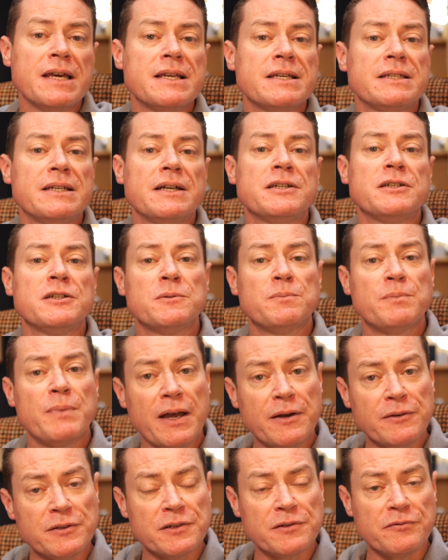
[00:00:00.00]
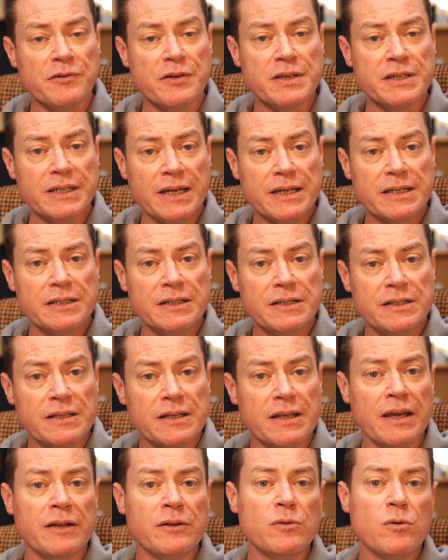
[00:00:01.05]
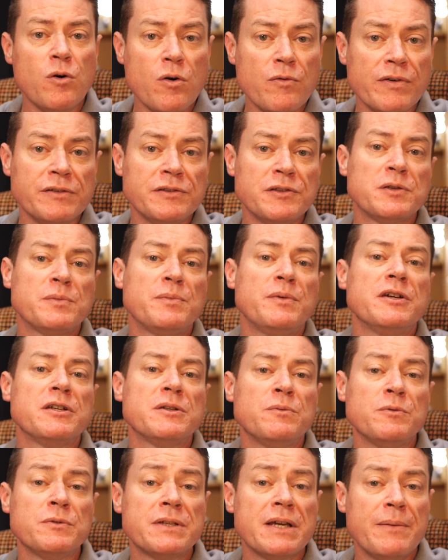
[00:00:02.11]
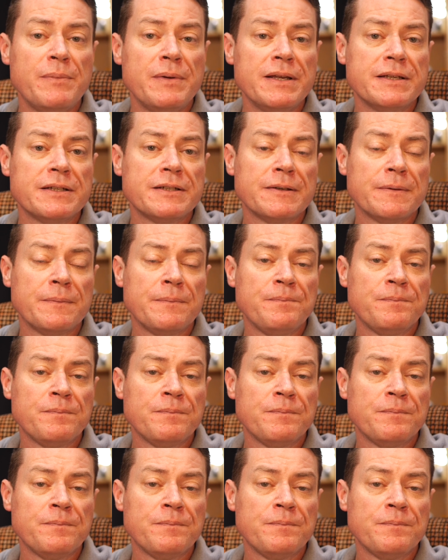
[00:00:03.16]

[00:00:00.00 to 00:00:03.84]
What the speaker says: such as powders for injection and oro dispersible tablets,